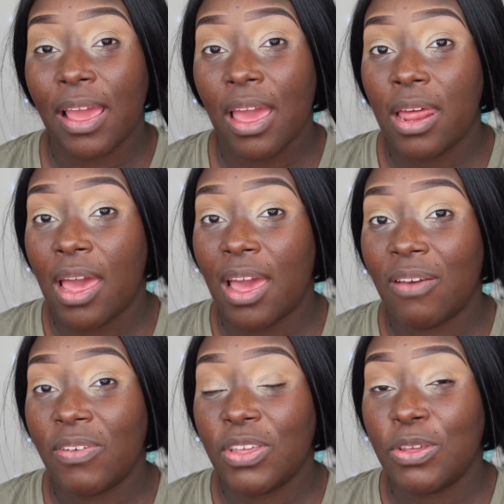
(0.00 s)
and I
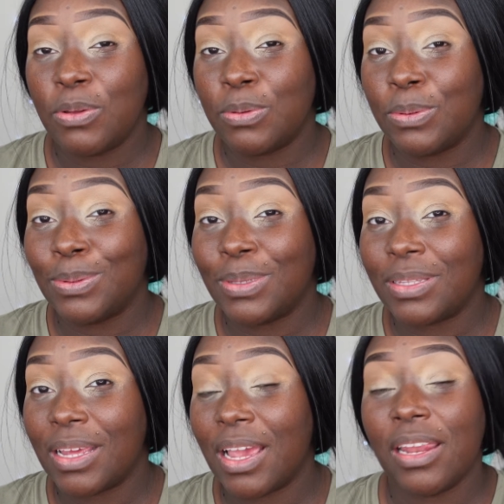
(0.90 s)
haven't
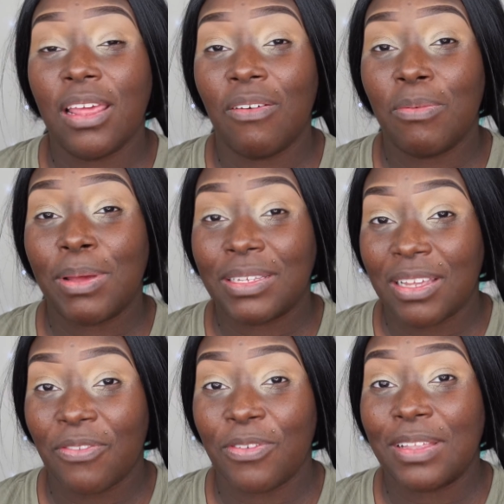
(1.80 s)
used any of them
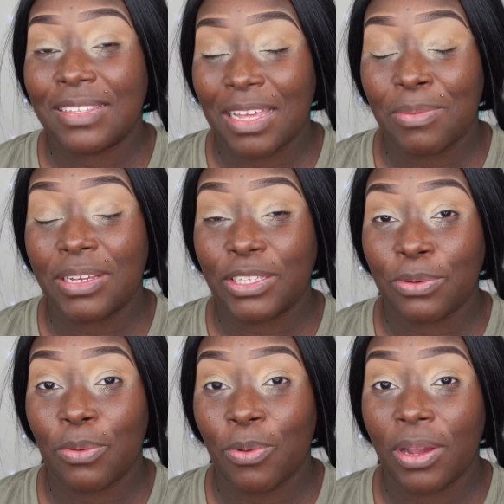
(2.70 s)
except for the
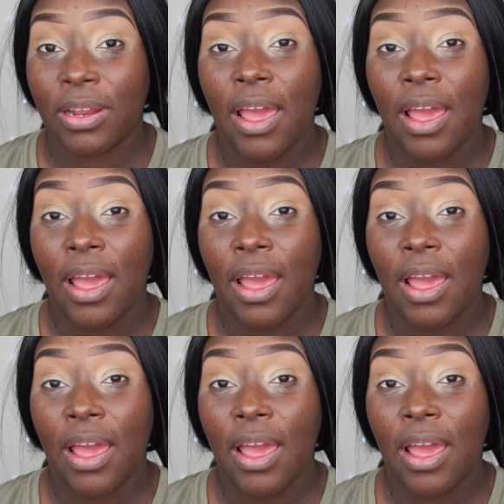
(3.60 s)
semi-sweet one.